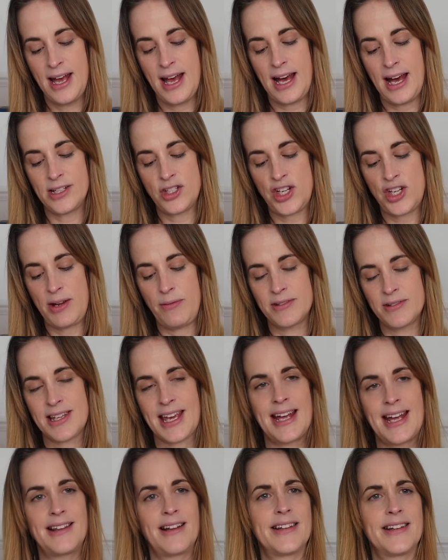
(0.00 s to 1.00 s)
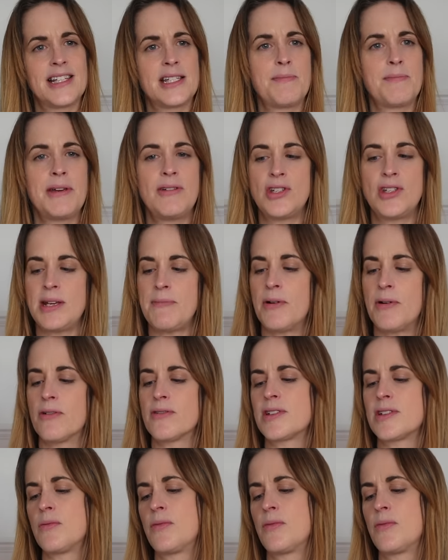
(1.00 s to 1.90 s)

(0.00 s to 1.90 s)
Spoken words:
and she was getting like this beauty box,